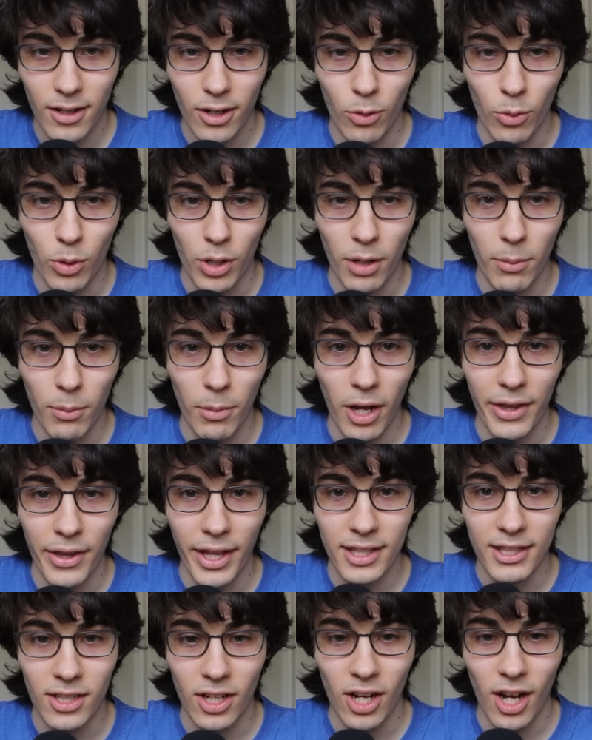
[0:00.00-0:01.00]
Oh, come on,
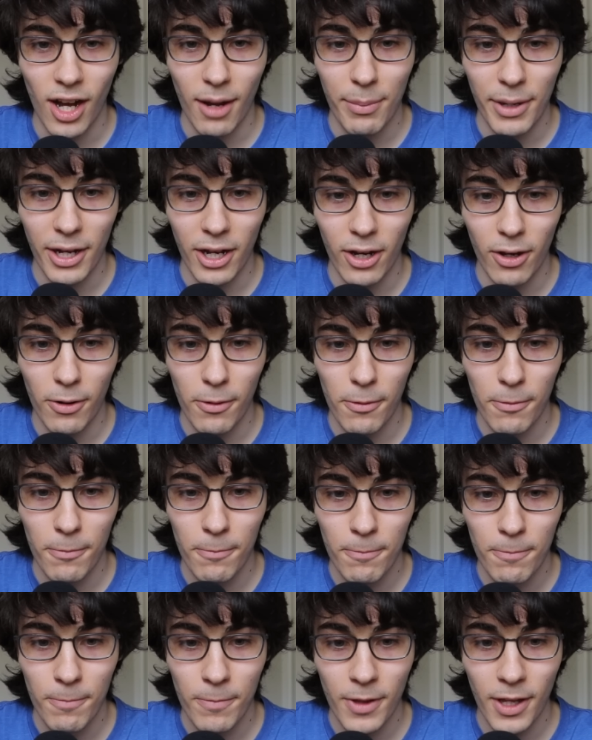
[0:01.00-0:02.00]
that's a cop out.
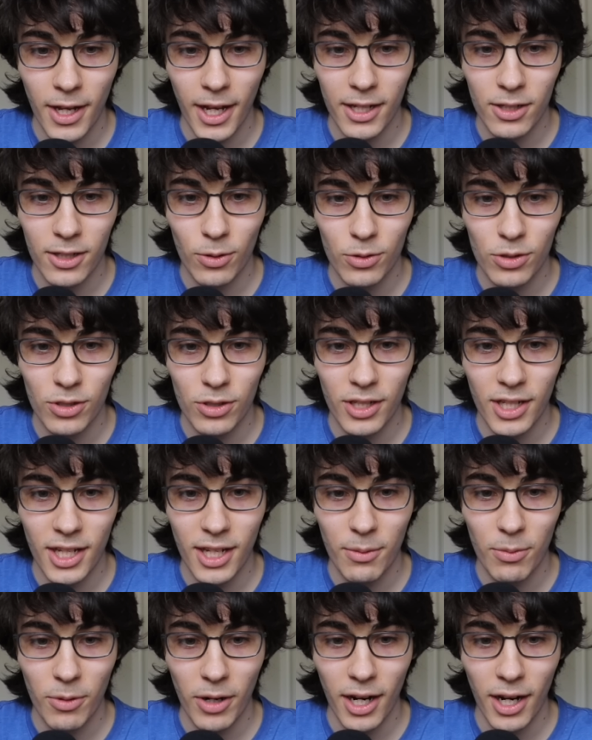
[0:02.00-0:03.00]
I told you to keep